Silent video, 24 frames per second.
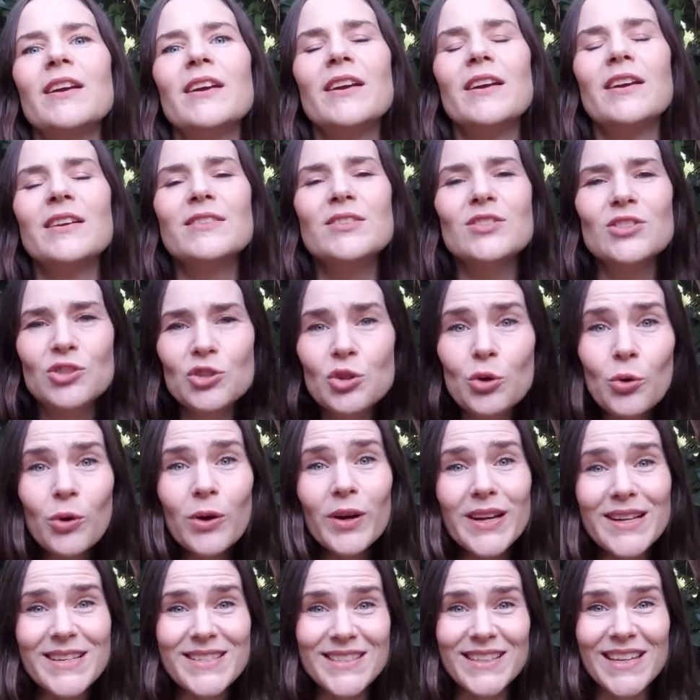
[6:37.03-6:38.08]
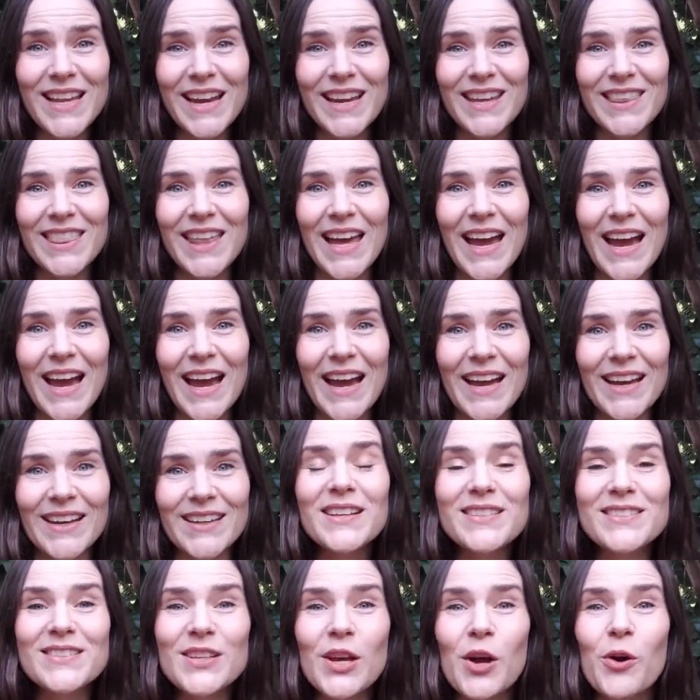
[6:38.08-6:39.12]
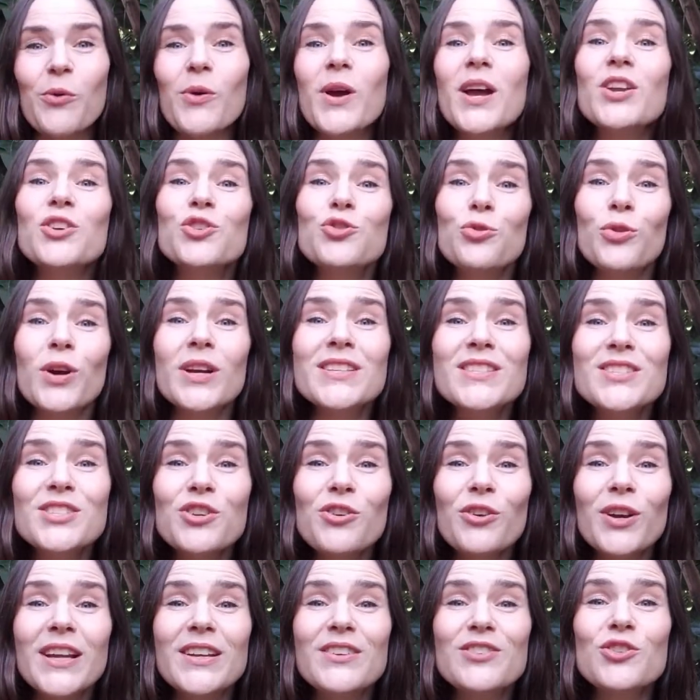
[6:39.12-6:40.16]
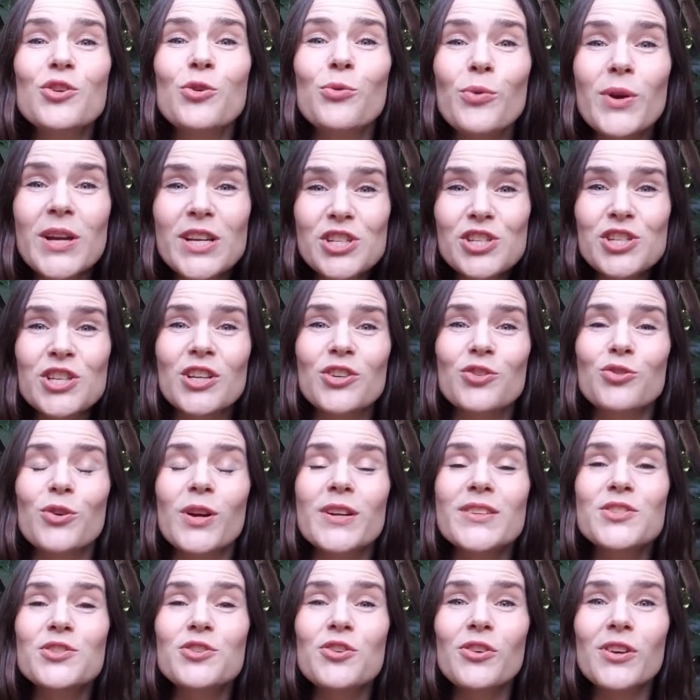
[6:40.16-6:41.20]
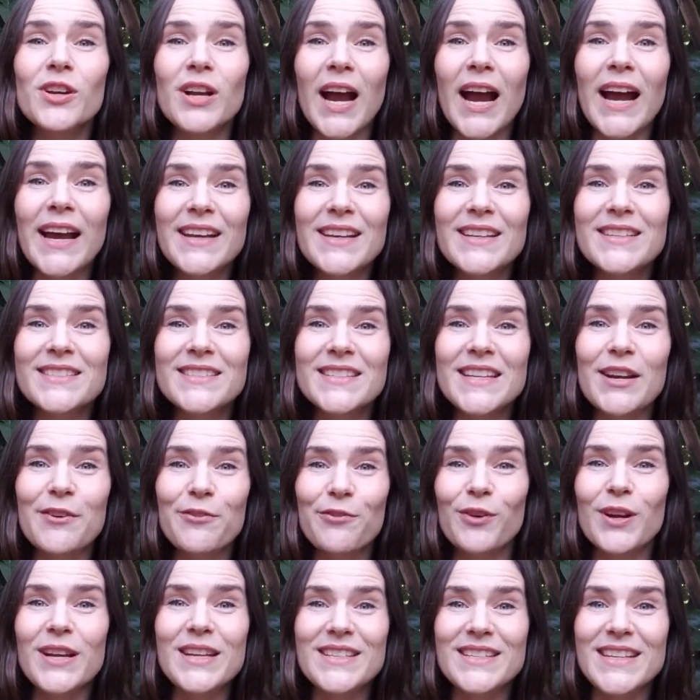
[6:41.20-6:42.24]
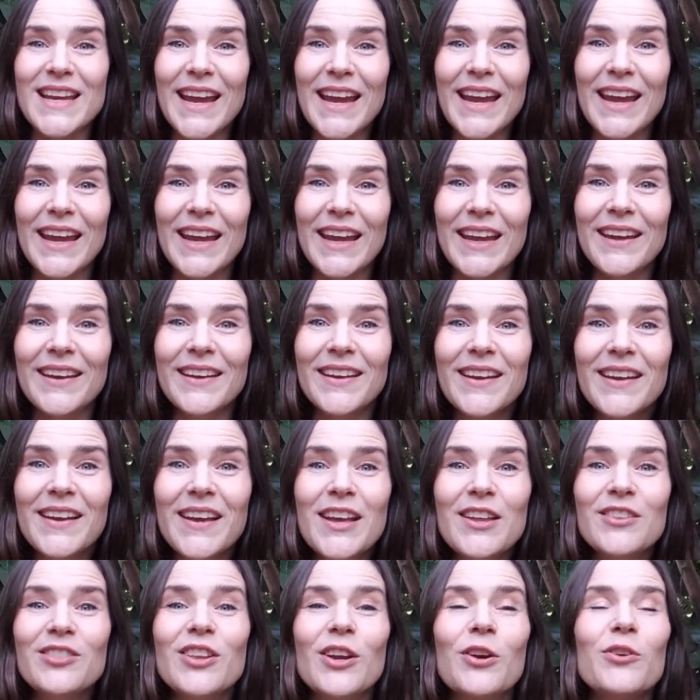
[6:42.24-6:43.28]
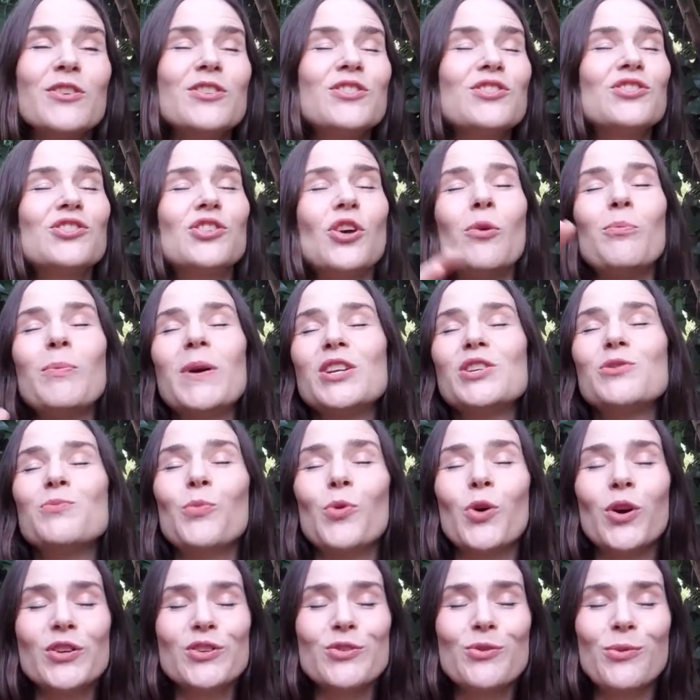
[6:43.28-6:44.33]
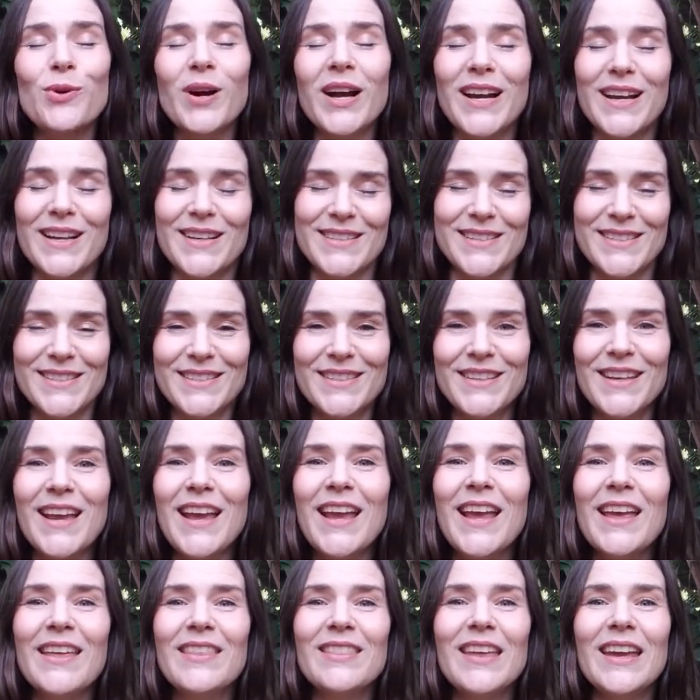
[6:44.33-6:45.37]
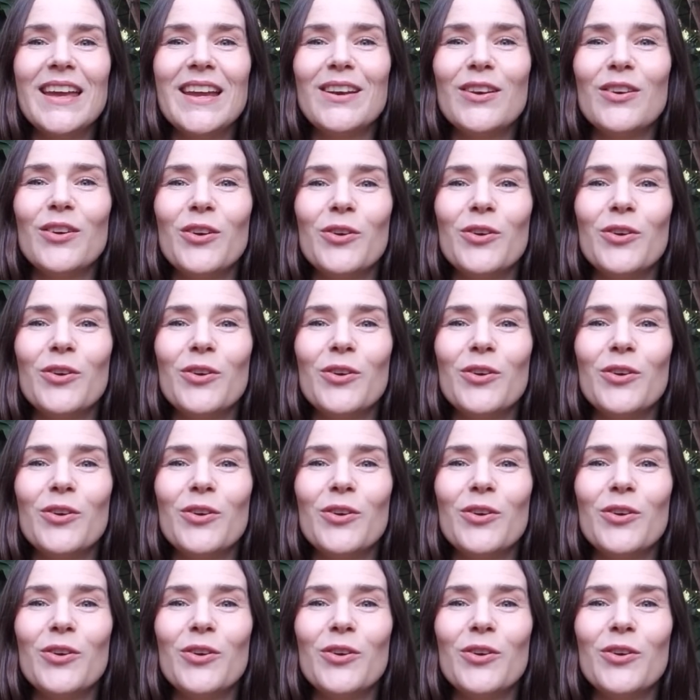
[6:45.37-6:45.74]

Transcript: stories like that. So trust your intuition, trust your guidance every day. There is so much more to us than